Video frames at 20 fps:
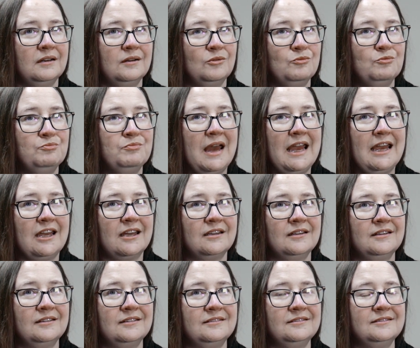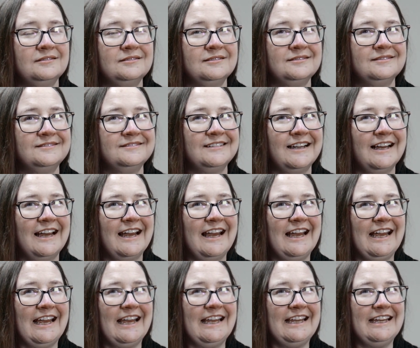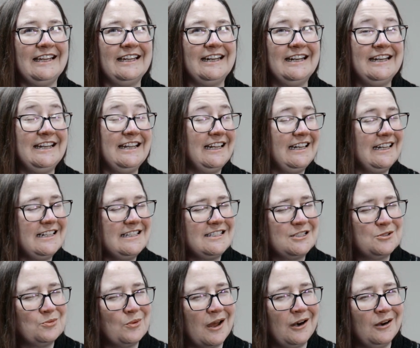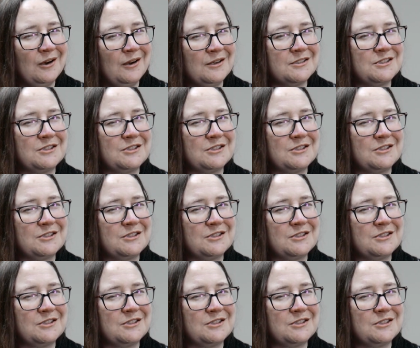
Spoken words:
make a knitted sweater,